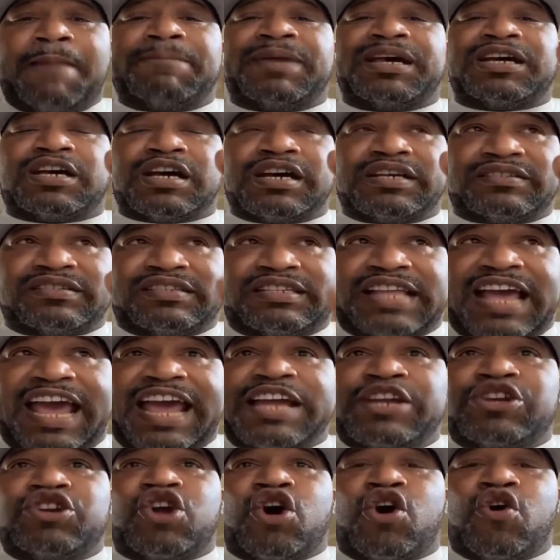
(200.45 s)
Because
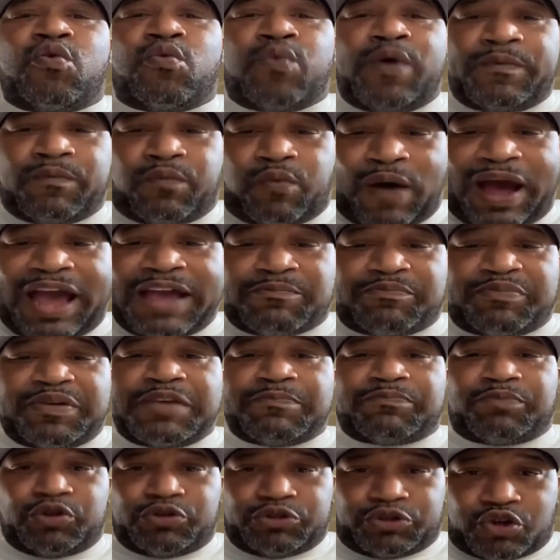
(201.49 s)
they know what white
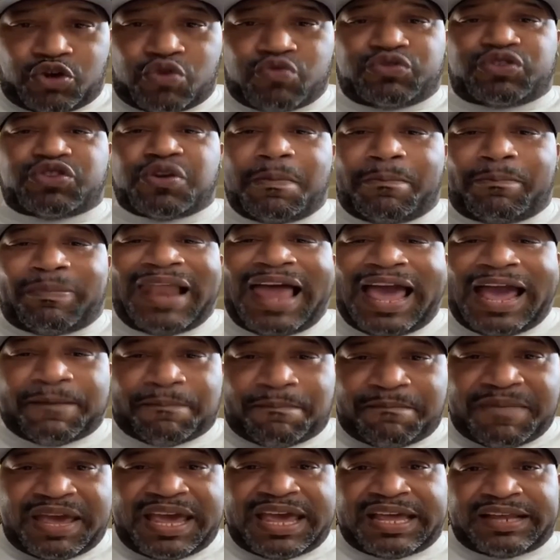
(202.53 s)
people do to
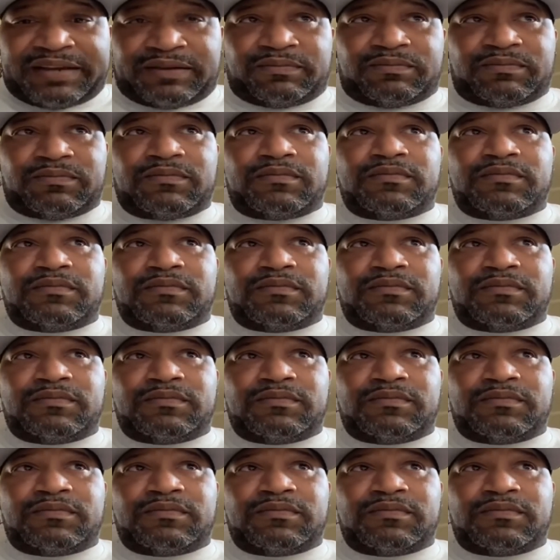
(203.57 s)
black men.